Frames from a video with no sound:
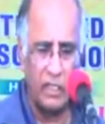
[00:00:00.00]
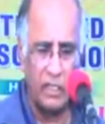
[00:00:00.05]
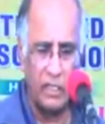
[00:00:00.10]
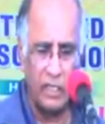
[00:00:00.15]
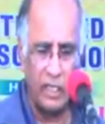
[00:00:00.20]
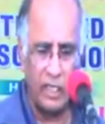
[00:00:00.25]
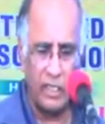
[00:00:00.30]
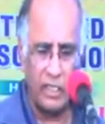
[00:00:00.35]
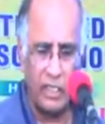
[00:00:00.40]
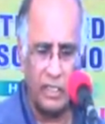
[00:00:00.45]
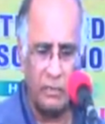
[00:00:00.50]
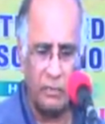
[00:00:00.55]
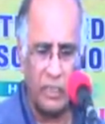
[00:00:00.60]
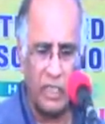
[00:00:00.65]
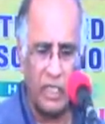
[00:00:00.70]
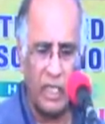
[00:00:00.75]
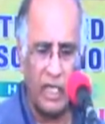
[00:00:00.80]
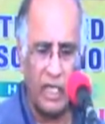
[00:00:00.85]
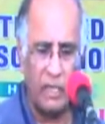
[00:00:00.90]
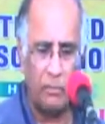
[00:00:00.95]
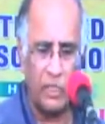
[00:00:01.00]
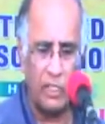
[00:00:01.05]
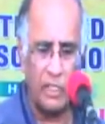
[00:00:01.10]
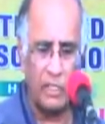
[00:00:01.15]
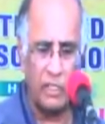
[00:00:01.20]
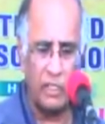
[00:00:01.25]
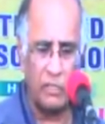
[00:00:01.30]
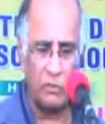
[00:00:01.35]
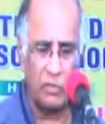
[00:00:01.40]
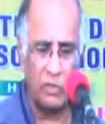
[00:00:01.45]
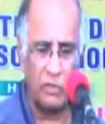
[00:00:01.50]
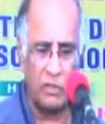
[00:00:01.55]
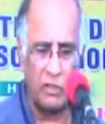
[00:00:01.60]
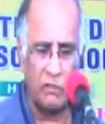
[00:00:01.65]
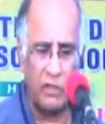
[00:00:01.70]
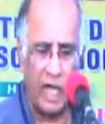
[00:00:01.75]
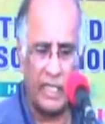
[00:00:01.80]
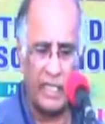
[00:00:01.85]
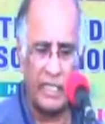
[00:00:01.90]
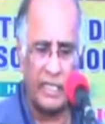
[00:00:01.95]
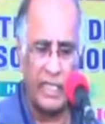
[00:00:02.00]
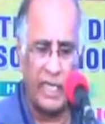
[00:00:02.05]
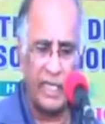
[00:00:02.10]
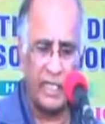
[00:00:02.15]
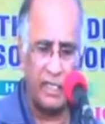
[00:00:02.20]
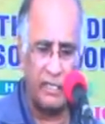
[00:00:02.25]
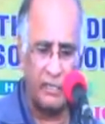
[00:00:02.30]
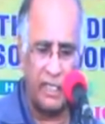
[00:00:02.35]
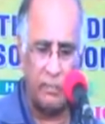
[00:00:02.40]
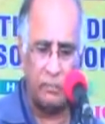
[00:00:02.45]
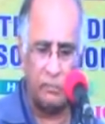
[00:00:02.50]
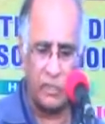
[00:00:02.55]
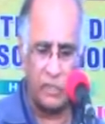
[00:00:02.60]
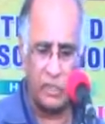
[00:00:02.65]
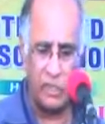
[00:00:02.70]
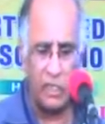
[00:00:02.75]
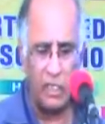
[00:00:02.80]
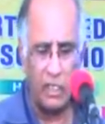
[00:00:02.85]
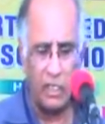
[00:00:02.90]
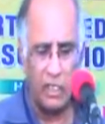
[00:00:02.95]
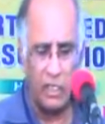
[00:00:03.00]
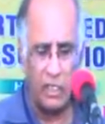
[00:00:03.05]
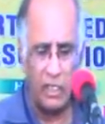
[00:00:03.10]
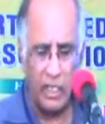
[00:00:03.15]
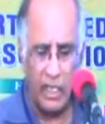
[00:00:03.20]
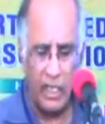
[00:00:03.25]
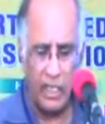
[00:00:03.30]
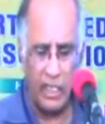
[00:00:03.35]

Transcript: That's him, he came in, I did that in NIMS, and he